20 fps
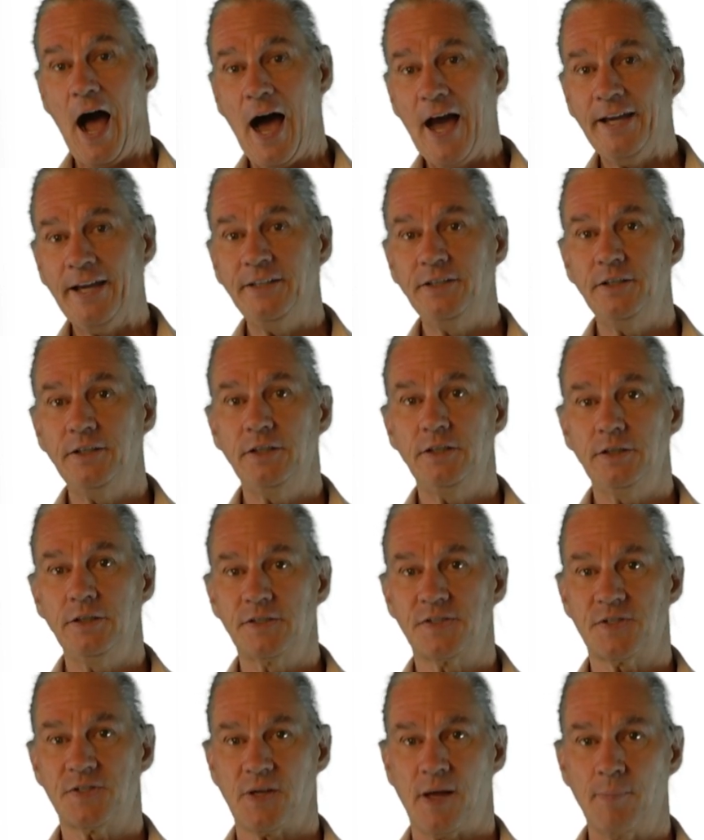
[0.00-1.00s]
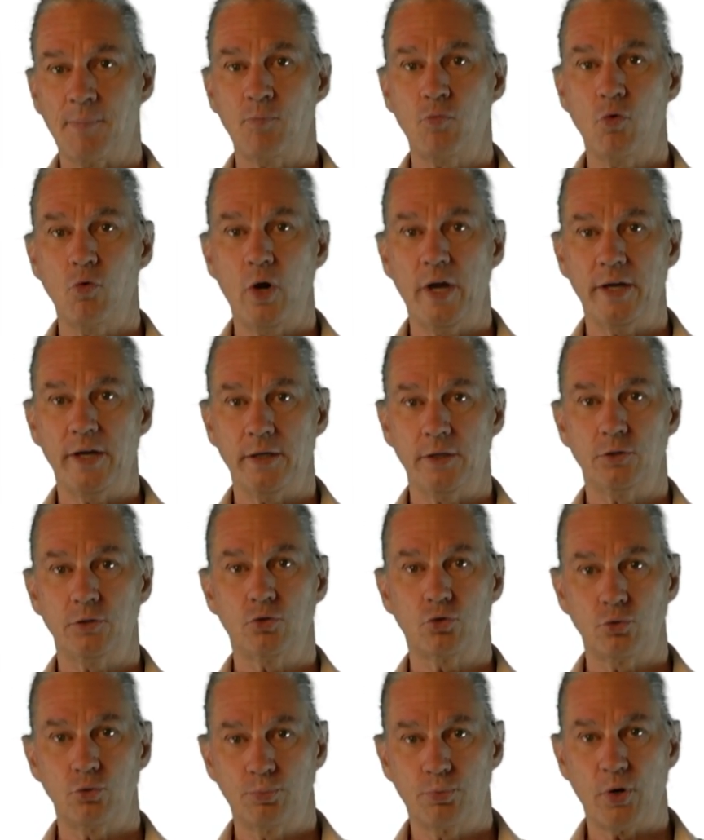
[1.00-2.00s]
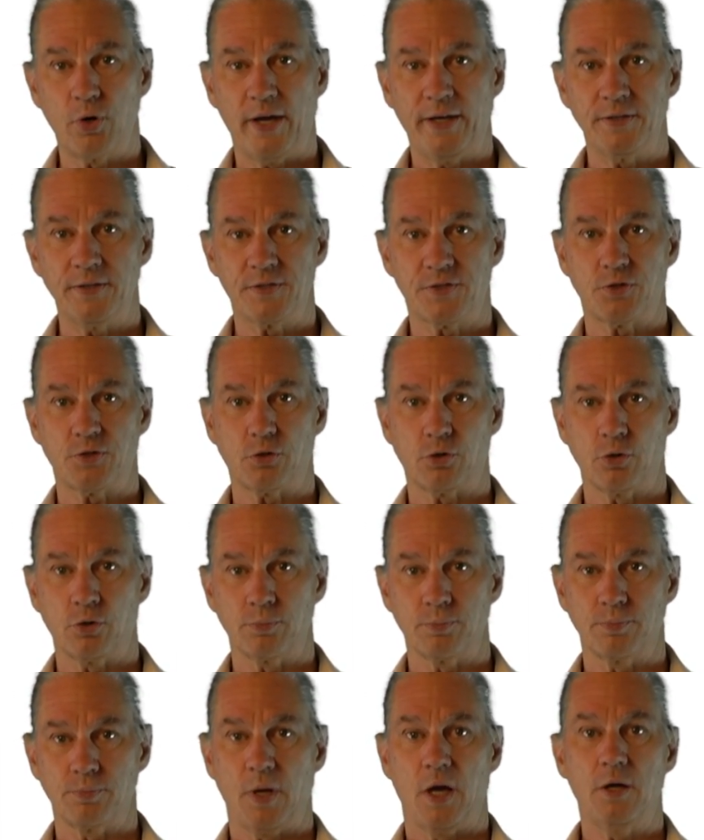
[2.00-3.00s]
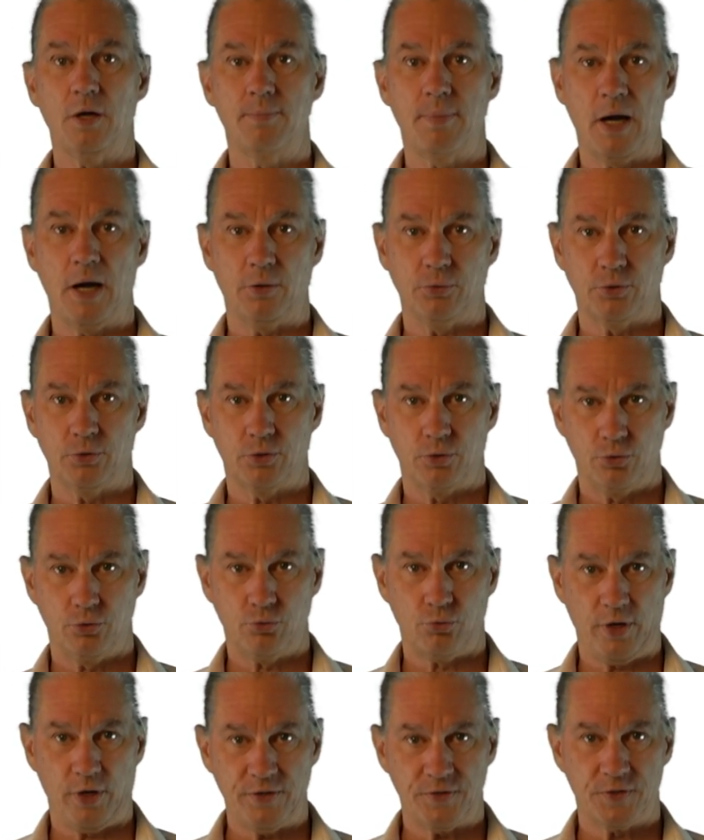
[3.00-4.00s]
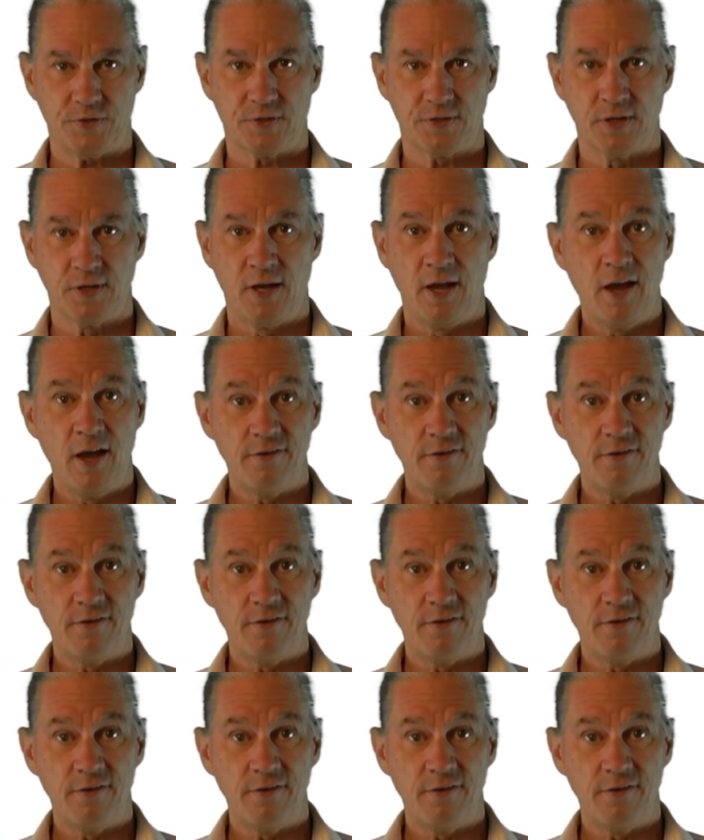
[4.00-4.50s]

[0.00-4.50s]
I need some way to brainstorm about risks.